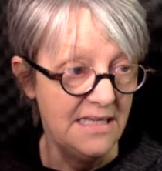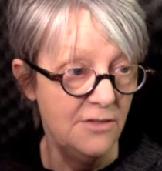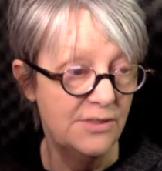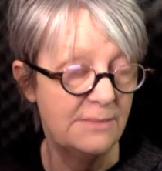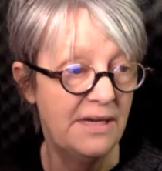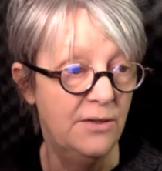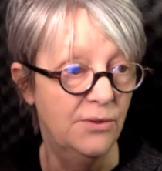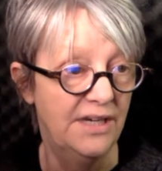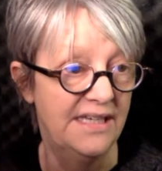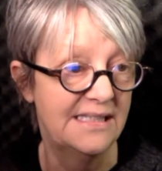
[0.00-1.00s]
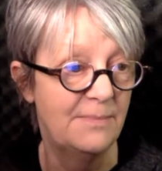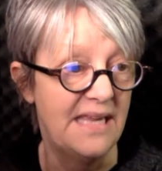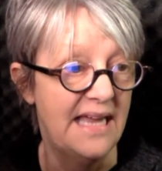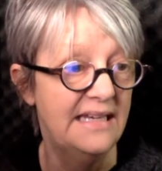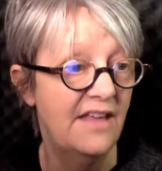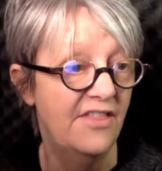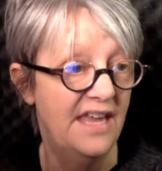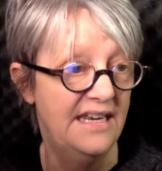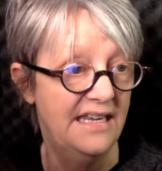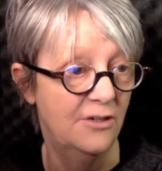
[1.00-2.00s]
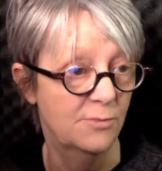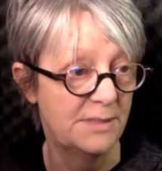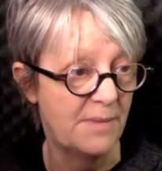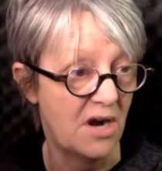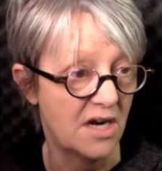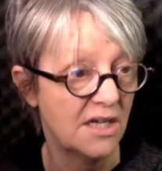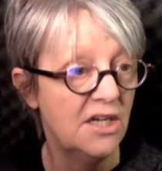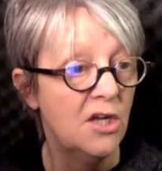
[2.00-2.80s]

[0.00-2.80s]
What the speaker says: using my own ISBN and then Ingram Spark.